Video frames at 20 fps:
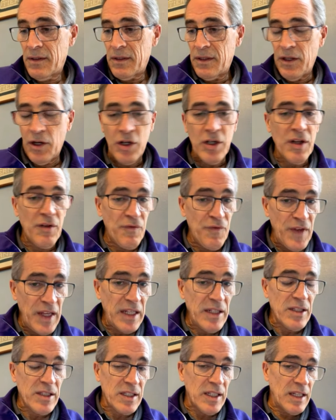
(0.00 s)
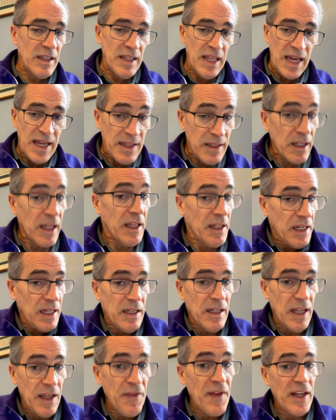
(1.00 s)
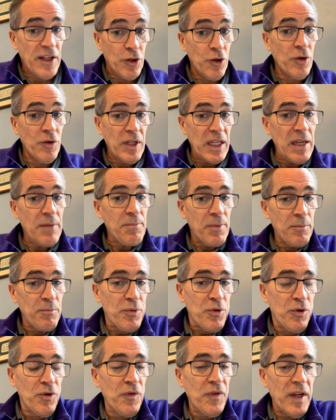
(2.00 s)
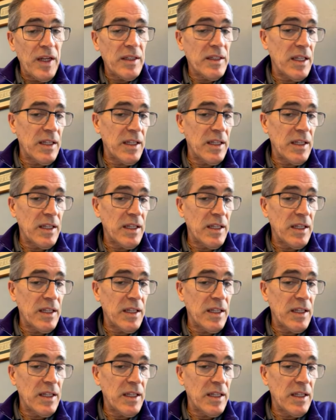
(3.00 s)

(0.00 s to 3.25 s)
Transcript: they're convinced and that in it, and they do keep improving,